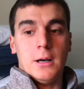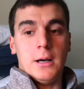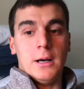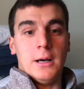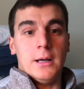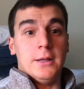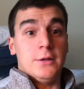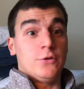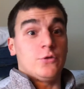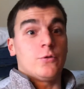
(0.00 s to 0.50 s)

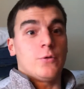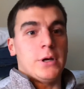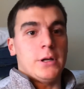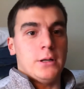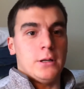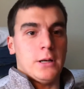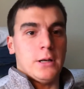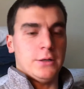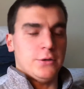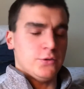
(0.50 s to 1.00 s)
uh, it's
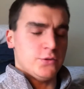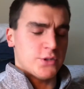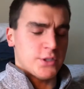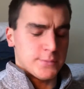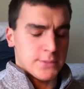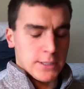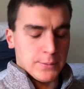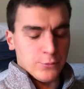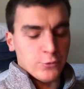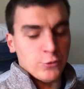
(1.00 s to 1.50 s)
great. I
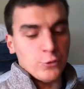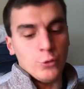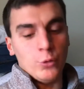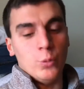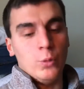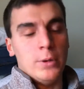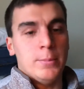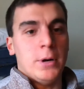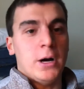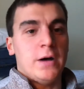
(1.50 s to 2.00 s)
sometimes will do the
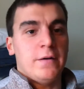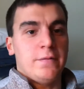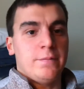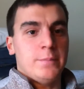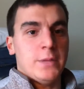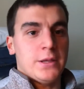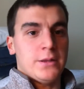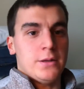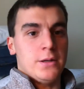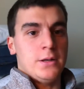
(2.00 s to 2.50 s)
Wim Hof
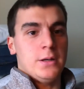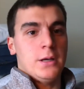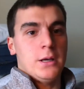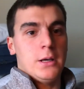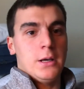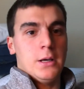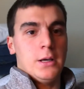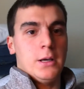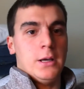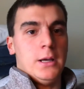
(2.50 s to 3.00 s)
method,
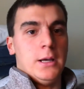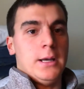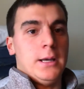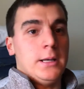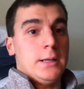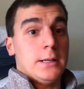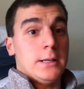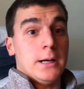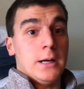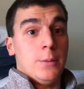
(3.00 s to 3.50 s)

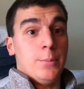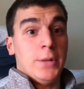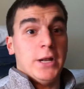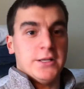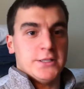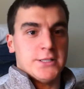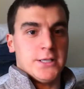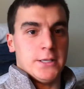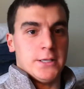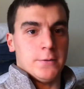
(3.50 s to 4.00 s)
and I'll
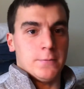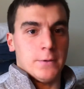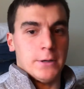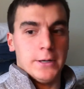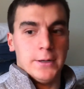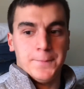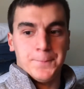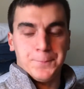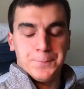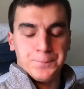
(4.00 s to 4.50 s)
meditate.
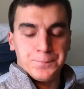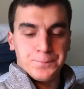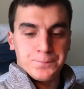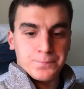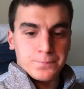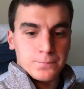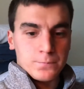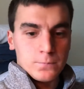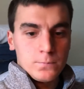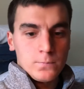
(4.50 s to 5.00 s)
Right,
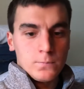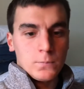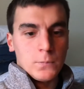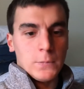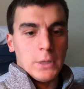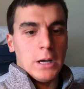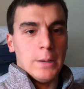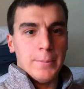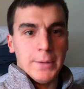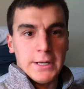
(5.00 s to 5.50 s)

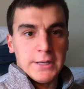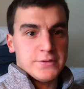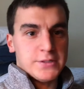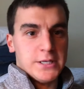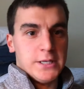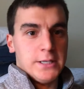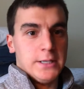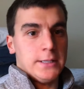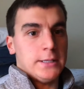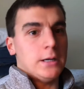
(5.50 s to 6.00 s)
I'll
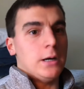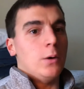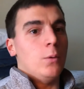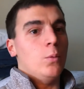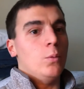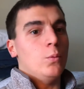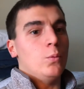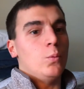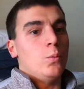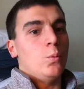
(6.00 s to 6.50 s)
meditate and I'll
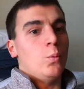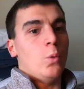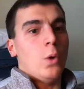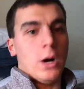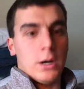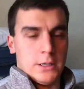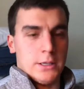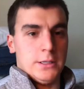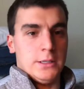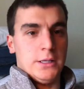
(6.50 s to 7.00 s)

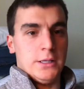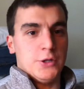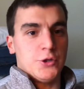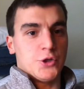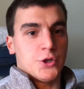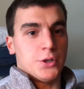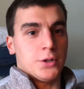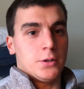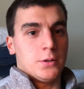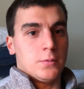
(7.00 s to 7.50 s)
walk in
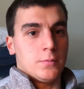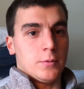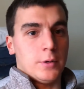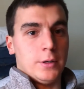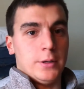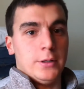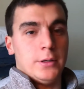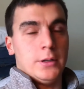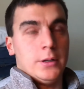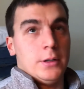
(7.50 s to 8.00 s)
nature.
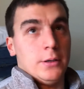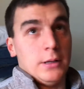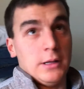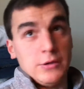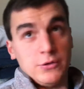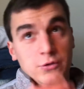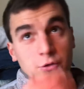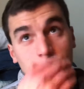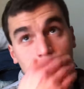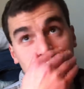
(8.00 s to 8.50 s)
Right, and
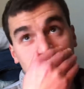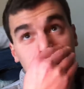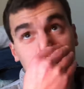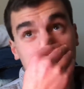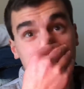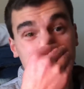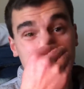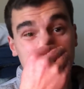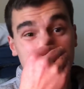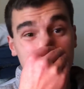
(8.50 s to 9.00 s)
that's usually what
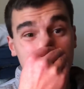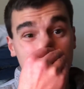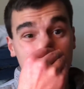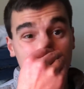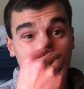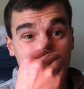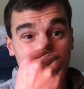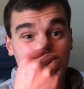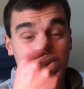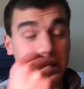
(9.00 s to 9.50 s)
I do.
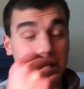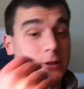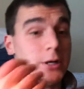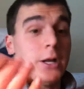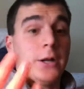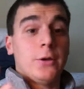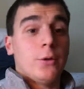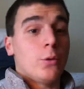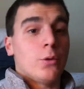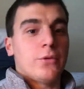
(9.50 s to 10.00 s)
I try
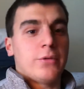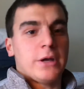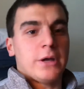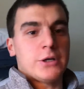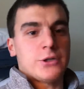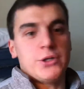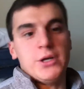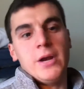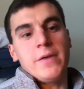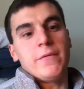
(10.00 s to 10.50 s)
to do those
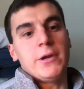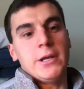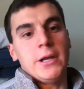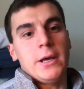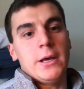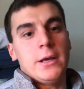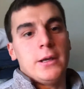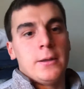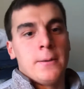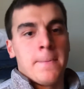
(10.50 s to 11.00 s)
actually every
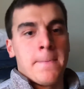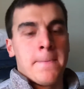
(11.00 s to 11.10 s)
day.